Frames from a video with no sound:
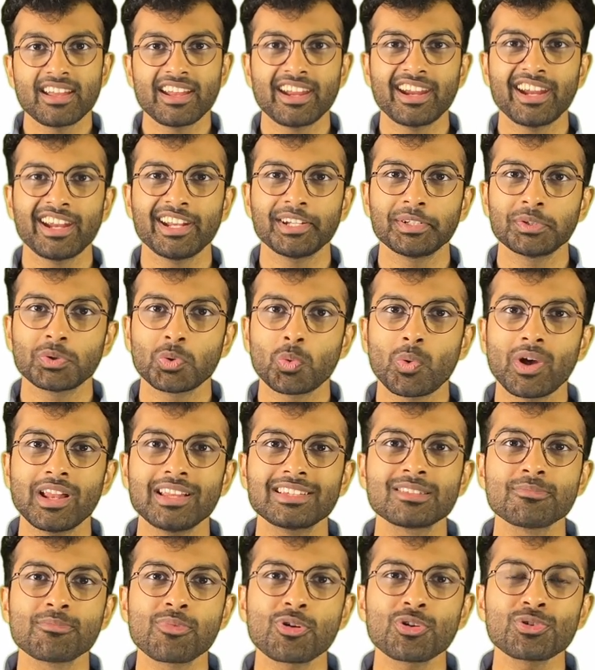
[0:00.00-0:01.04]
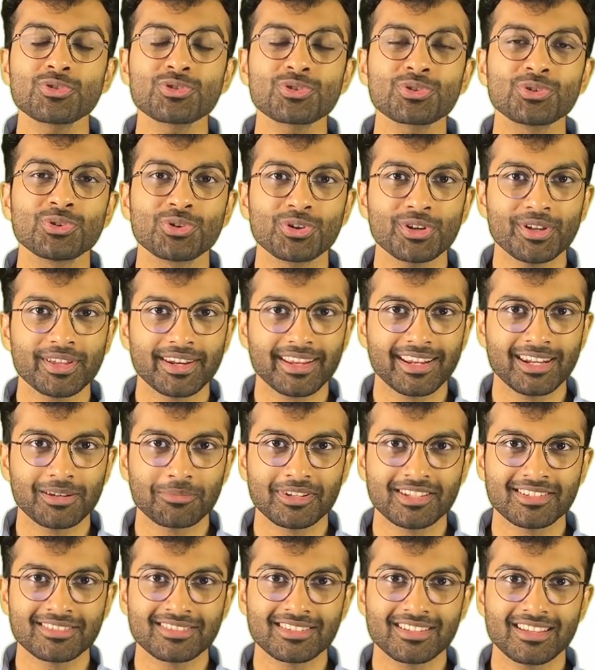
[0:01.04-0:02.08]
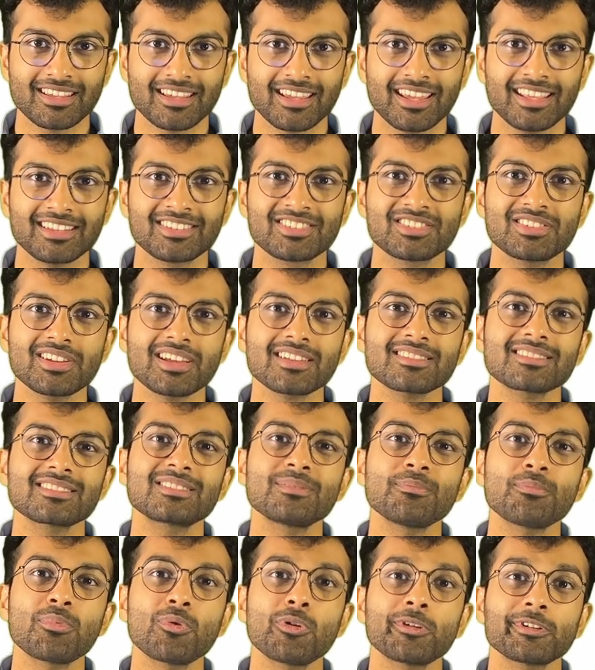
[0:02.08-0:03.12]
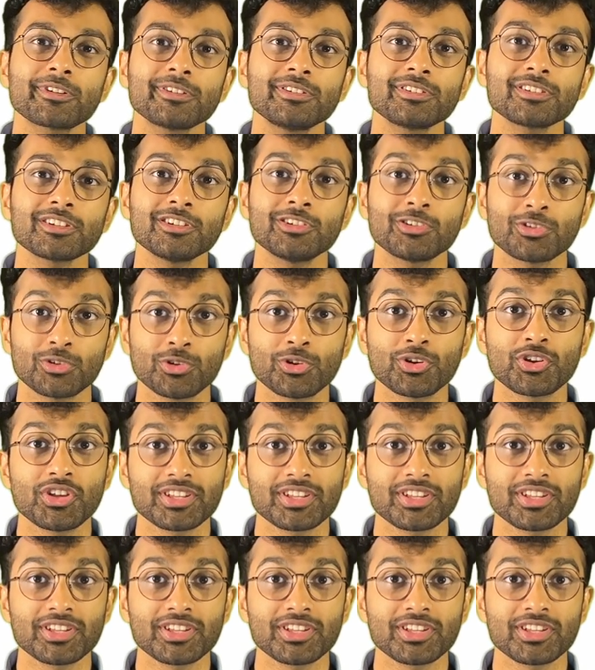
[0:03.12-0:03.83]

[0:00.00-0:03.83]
And while it's important to know your enemies, it's just as important to know